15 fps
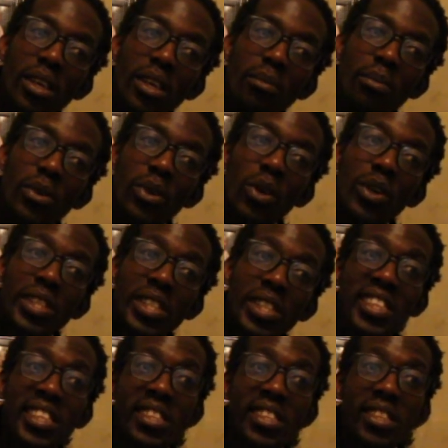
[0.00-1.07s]
Because this
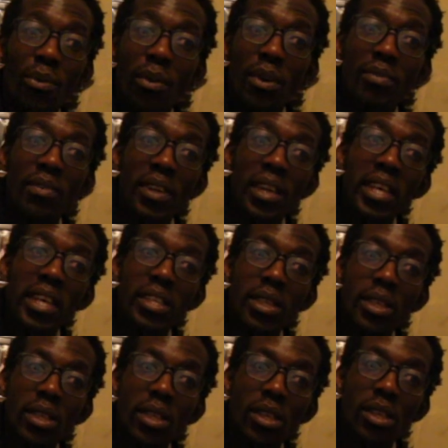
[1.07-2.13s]
is the revelation.
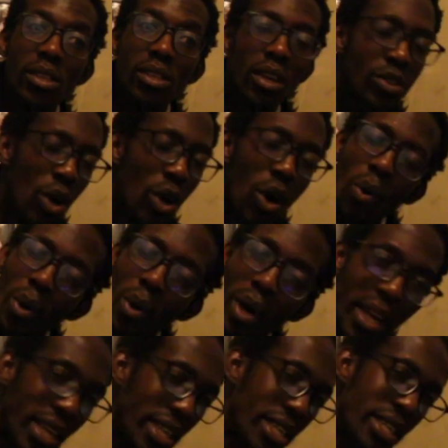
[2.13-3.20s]
There's no
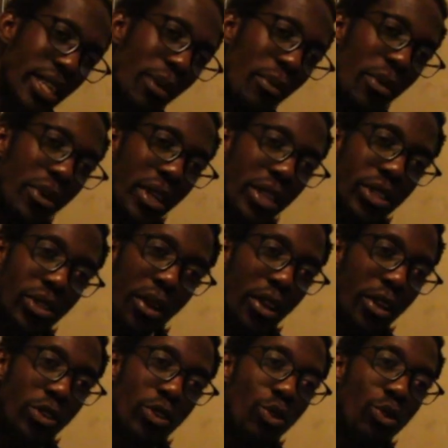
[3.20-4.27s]
way I'm going to start a
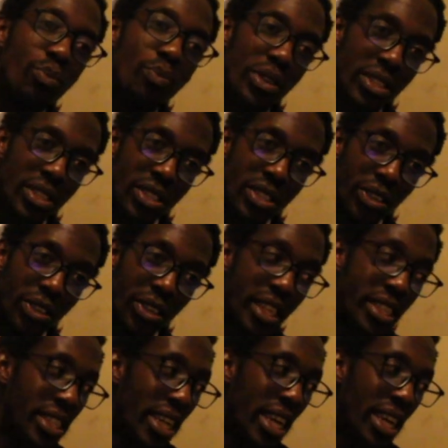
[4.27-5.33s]
new business that's going
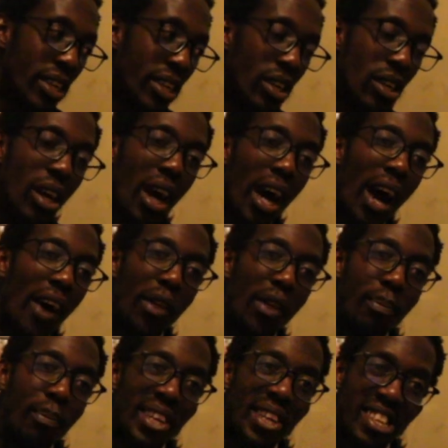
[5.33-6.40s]
to take other
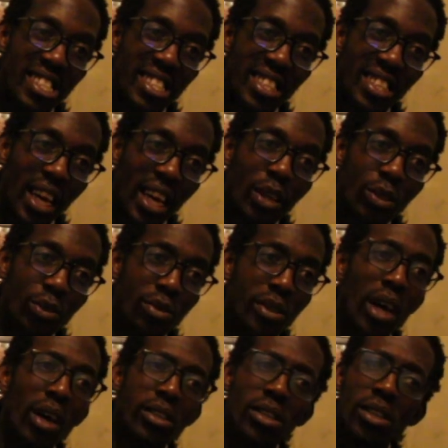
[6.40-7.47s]
businesses out
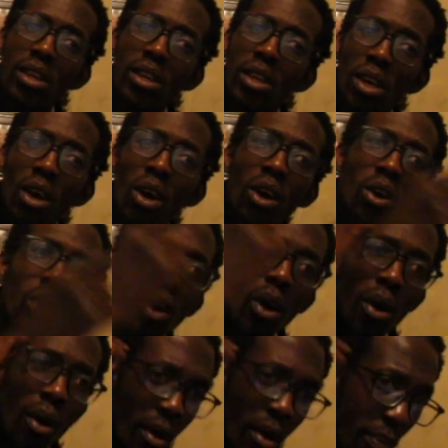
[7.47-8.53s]
without
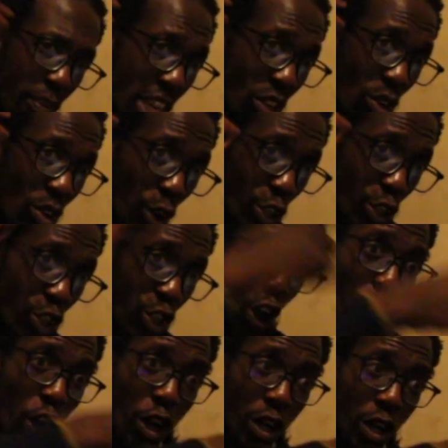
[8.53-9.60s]
being
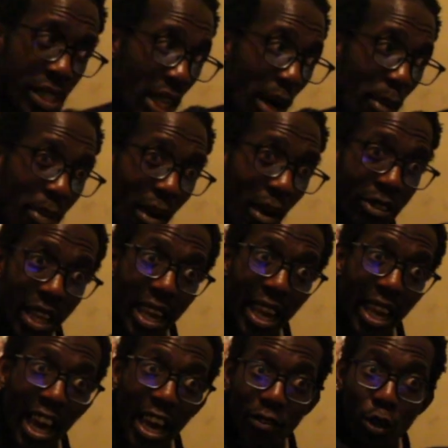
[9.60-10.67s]
concerned about the
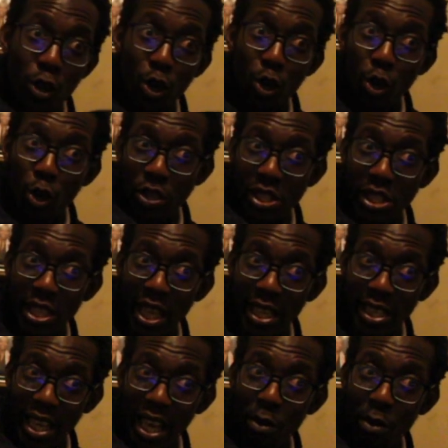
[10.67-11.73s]
livelihoods
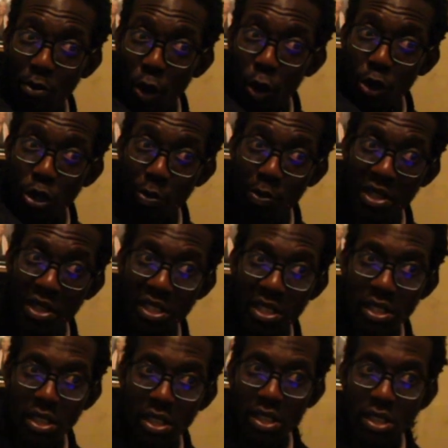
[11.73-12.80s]
that those
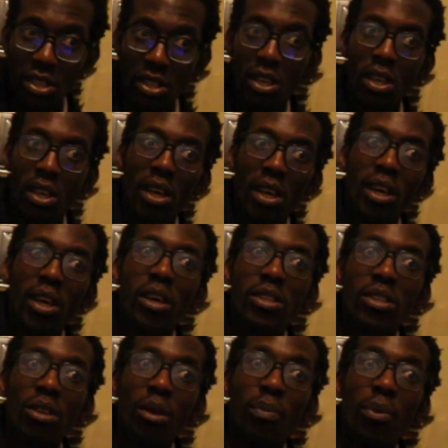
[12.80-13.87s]
businesses
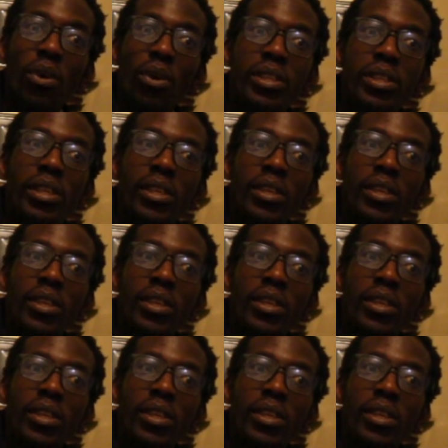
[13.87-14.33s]
support.